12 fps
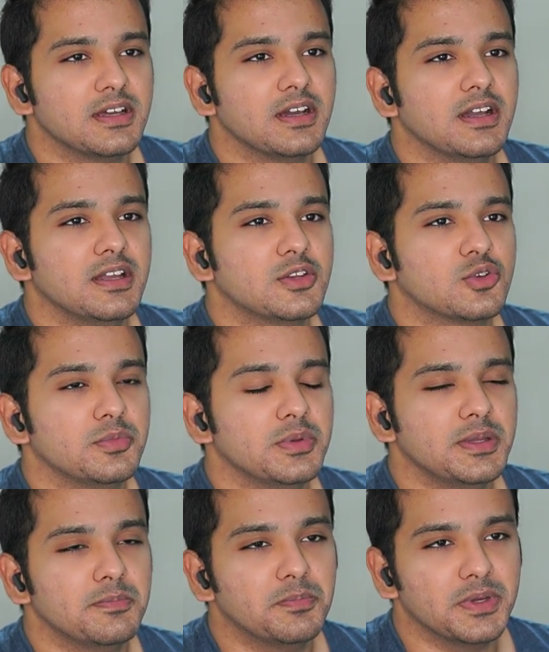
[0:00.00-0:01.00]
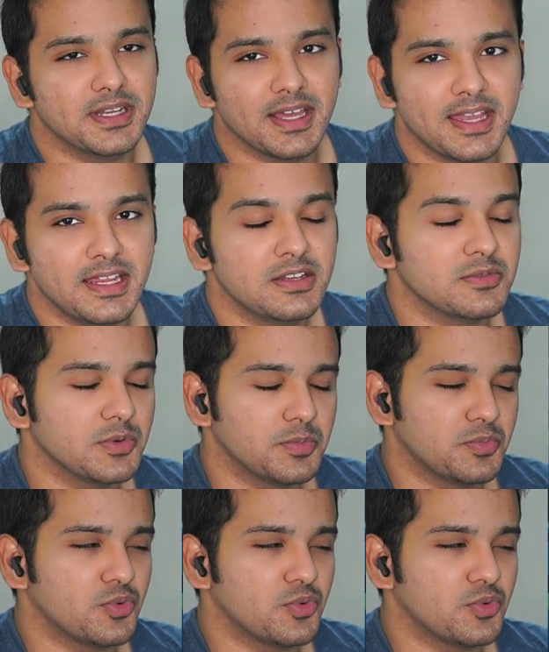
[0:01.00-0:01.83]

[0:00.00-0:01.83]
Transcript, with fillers: Uh, it could be benign, uh,